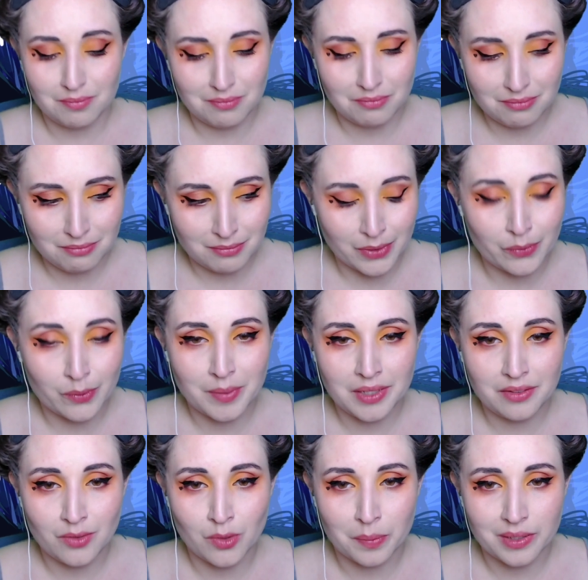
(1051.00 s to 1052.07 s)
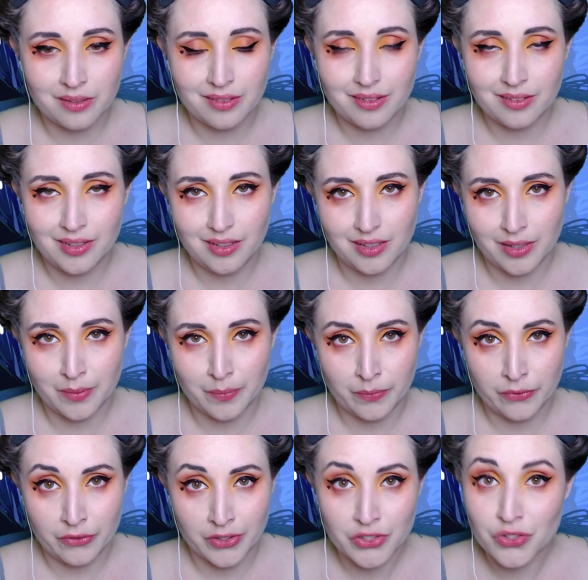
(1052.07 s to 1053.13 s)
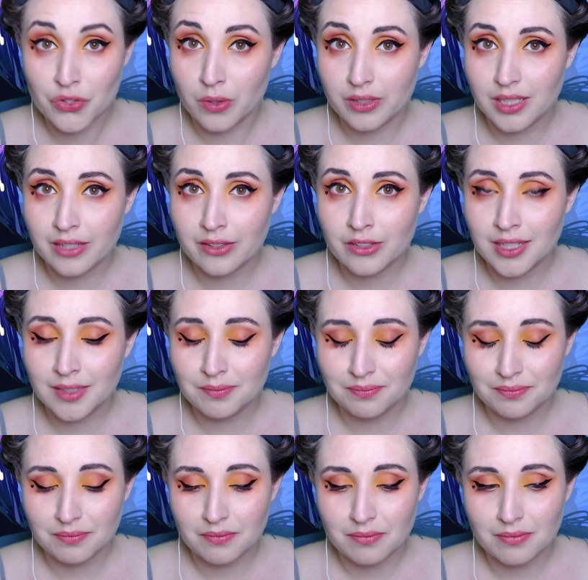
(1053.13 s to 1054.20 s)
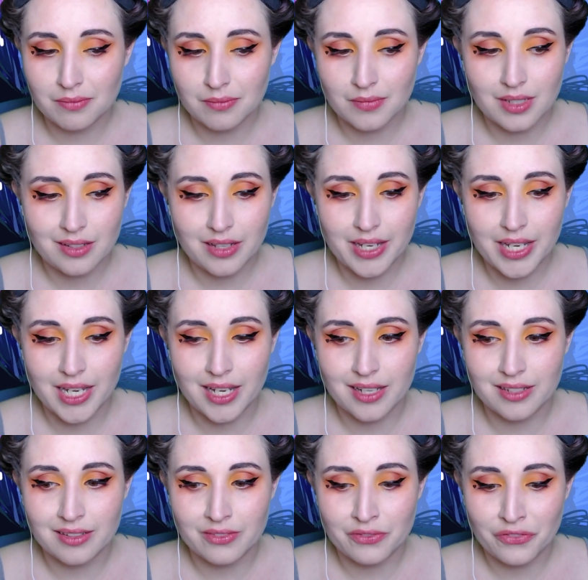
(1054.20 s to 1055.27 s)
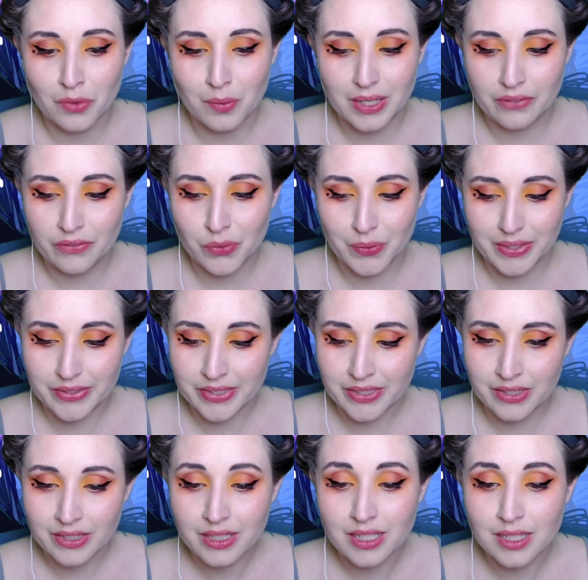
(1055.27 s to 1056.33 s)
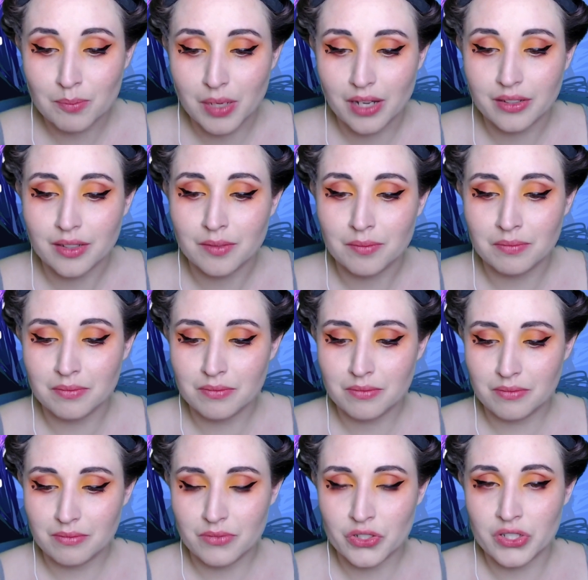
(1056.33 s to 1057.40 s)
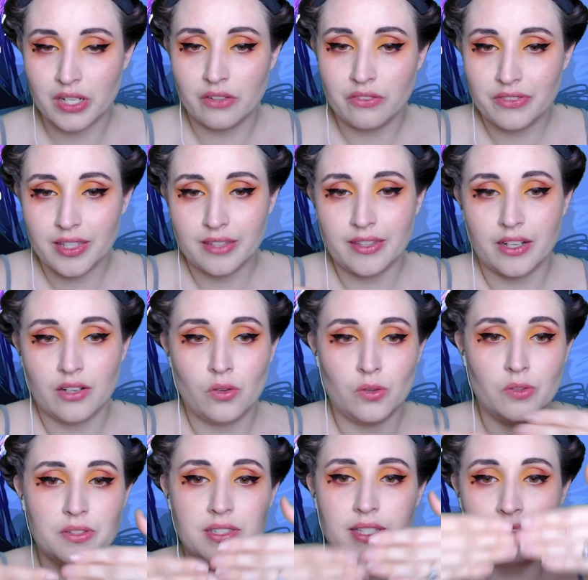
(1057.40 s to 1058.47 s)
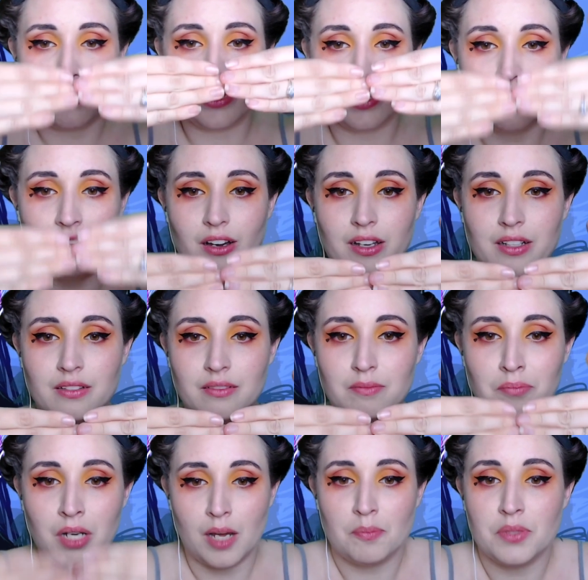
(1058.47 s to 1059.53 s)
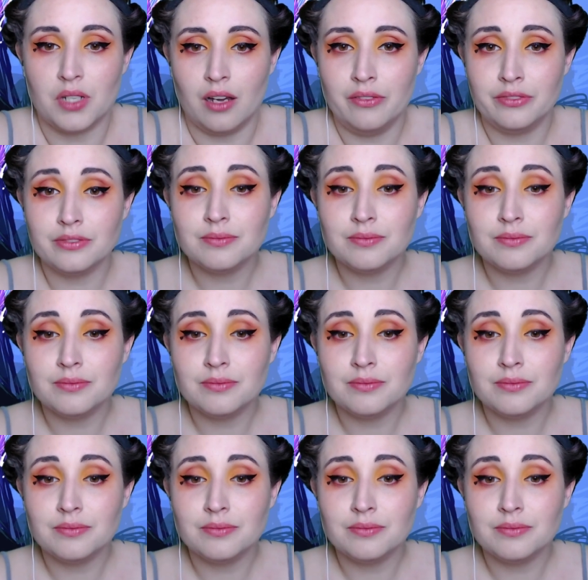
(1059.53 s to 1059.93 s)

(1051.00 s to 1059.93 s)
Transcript: My roommate opened the fridge door the other day, and for whatever reason, the bottom shelf thing that holds everything on popped off.